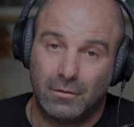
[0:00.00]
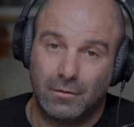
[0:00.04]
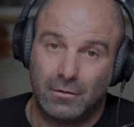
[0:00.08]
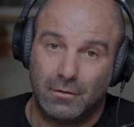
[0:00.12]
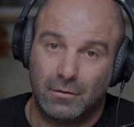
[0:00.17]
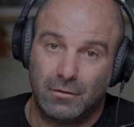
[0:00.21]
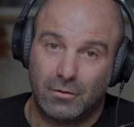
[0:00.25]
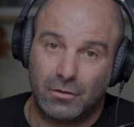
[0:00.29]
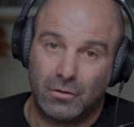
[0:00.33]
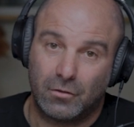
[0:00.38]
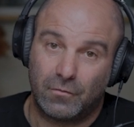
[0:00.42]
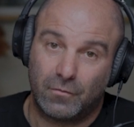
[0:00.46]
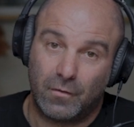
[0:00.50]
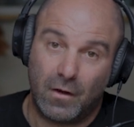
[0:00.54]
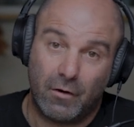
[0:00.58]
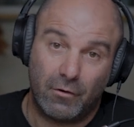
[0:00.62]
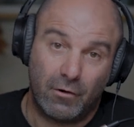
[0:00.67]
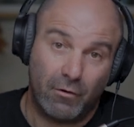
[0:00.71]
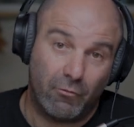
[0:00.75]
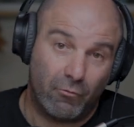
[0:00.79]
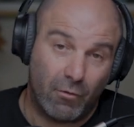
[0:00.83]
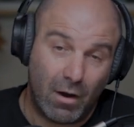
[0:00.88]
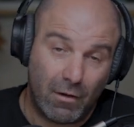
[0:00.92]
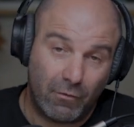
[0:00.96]
So it's very
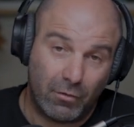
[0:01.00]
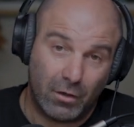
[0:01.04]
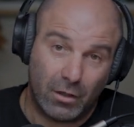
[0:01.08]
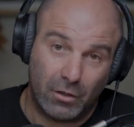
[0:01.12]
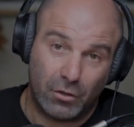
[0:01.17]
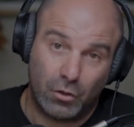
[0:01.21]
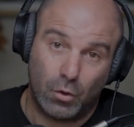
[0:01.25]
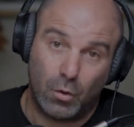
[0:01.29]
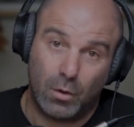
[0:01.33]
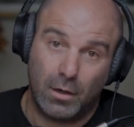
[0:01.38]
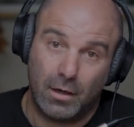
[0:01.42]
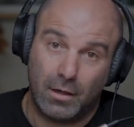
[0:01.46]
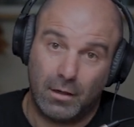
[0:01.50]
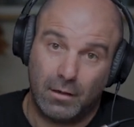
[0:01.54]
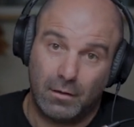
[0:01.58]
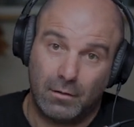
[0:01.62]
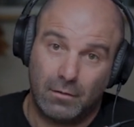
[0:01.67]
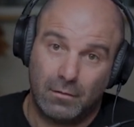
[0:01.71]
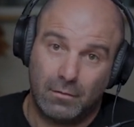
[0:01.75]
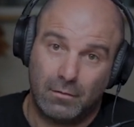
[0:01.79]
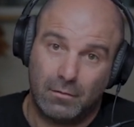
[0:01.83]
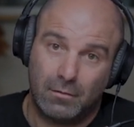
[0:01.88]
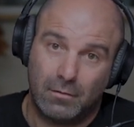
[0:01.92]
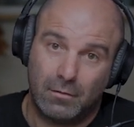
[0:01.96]
revelatory.
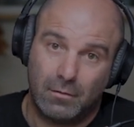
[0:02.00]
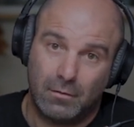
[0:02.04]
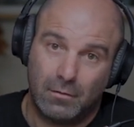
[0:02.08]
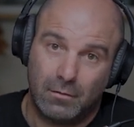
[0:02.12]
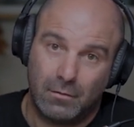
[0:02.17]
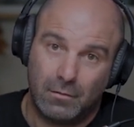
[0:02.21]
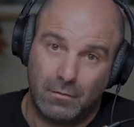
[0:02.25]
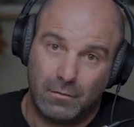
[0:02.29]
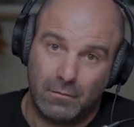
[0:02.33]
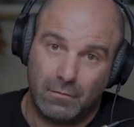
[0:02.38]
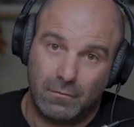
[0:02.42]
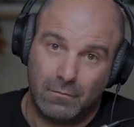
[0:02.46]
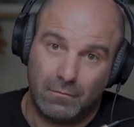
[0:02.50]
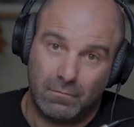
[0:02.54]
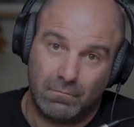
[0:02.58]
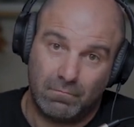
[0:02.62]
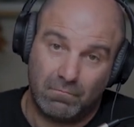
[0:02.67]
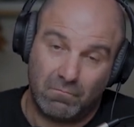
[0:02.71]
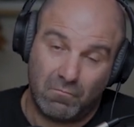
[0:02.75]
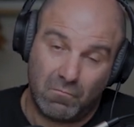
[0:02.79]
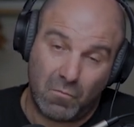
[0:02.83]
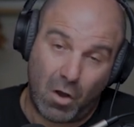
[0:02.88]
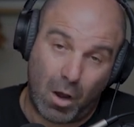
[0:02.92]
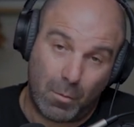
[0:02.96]

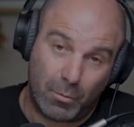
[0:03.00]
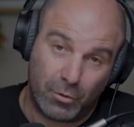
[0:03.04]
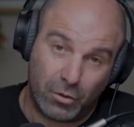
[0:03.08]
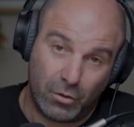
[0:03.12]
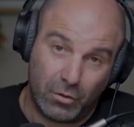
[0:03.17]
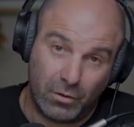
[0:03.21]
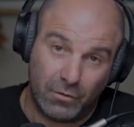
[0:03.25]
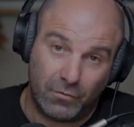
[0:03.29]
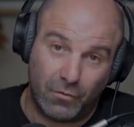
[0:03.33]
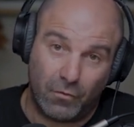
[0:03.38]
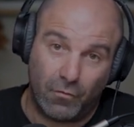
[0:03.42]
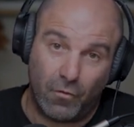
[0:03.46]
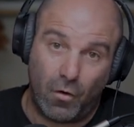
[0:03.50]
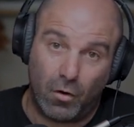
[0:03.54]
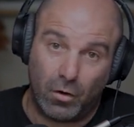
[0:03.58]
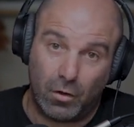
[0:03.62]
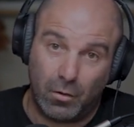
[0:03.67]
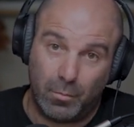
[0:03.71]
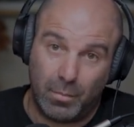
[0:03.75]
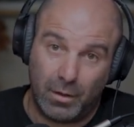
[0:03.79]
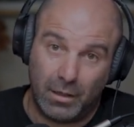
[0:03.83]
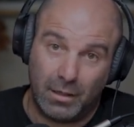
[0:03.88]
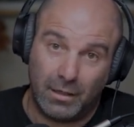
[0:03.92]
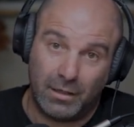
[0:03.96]
Opportunities for
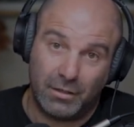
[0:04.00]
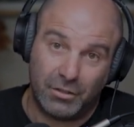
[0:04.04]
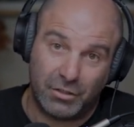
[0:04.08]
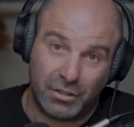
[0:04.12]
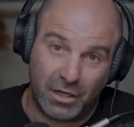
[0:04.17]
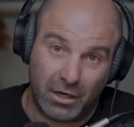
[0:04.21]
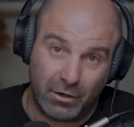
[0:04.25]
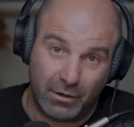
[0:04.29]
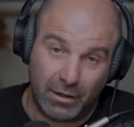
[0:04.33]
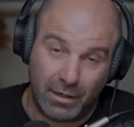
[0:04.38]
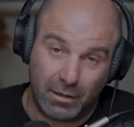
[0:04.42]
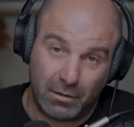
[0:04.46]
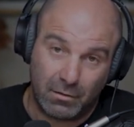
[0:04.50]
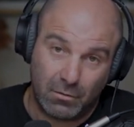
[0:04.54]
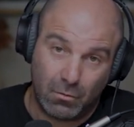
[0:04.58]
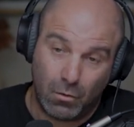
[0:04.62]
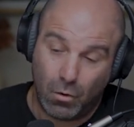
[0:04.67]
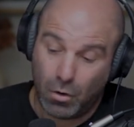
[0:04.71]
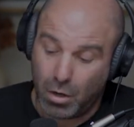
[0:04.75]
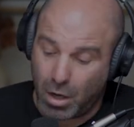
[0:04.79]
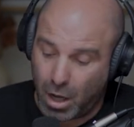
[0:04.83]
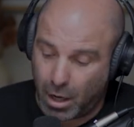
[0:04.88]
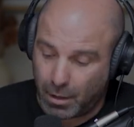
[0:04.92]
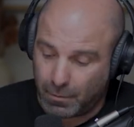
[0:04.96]
vulnerability and sharing, or
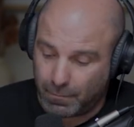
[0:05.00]
not.